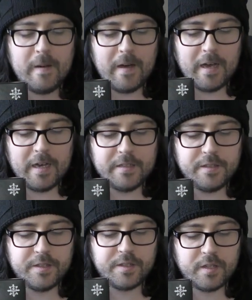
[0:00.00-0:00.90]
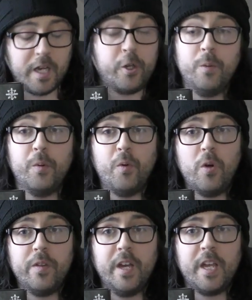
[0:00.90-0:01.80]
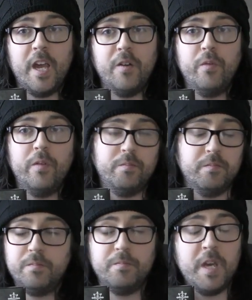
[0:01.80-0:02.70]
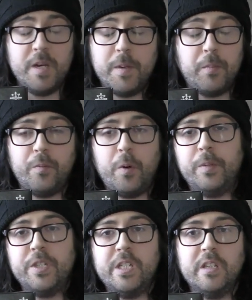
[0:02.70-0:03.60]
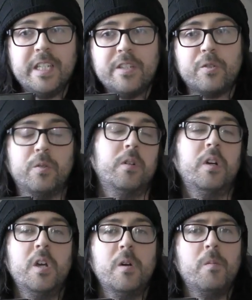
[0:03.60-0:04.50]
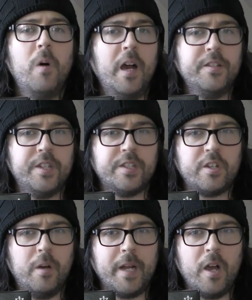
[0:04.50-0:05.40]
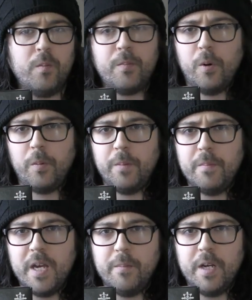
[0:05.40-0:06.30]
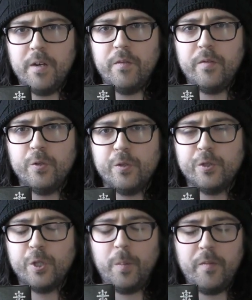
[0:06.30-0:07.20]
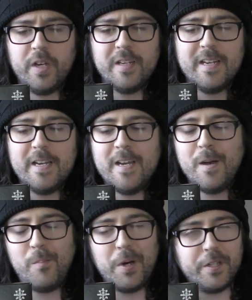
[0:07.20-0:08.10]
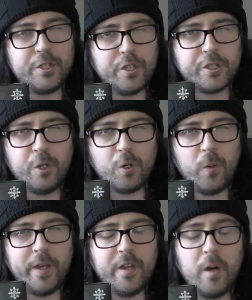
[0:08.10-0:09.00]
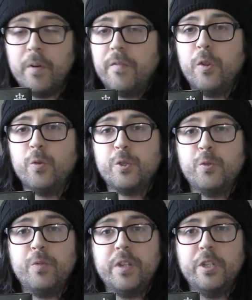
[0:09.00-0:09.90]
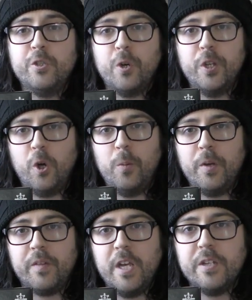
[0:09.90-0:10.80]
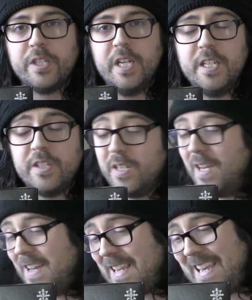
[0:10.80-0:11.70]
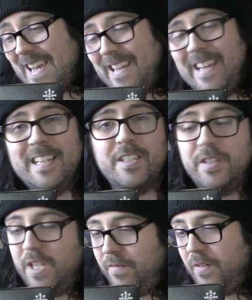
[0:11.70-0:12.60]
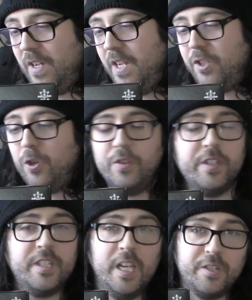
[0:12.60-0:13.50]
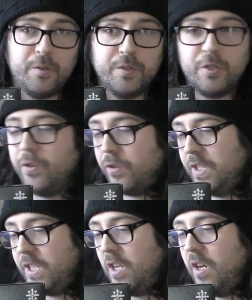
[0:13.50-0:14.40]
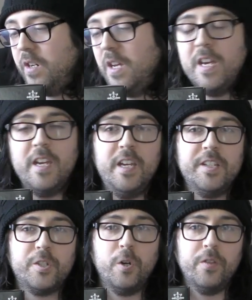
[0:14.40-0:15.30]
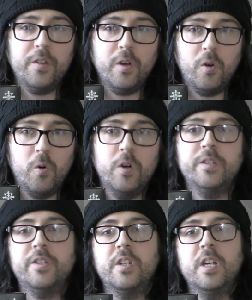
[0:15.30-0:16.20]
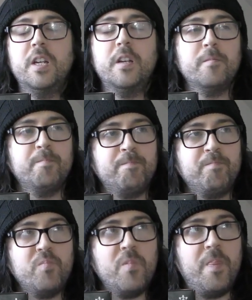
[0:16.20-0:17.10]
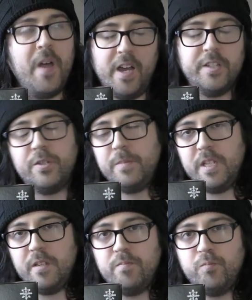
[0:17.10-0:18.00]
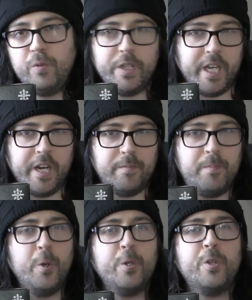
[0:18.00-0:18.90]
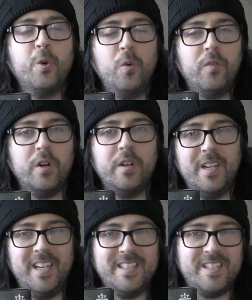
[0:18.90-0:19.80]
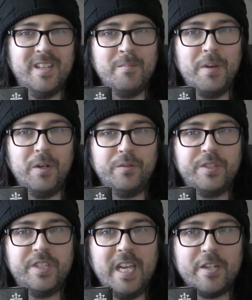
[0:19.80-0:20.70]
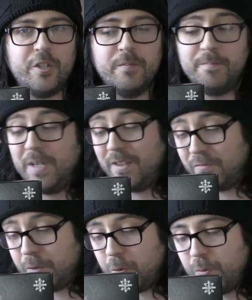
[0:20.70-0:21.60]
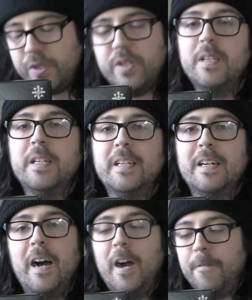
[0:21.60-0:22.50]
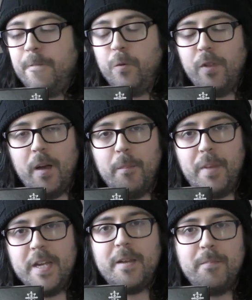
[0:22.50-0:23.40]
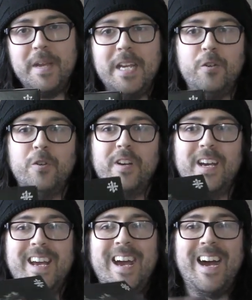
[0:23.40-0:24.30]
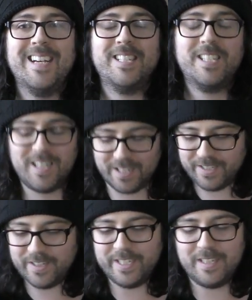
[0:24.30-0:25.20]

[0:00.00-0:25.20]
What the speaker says: And I could be wrong with that. Again, many people have probably seen leaks, or as this is coming out, probably many reviews on top of it, but it's just not quite there. But for those who really enjoy the hobby of Chaos Knights, yeah, it's different. It's got the tentacles, it's got the crazy gun, it's got the horns. That to me really kind of pushed over into the build section, but in the rules I feel that big main unit has slightly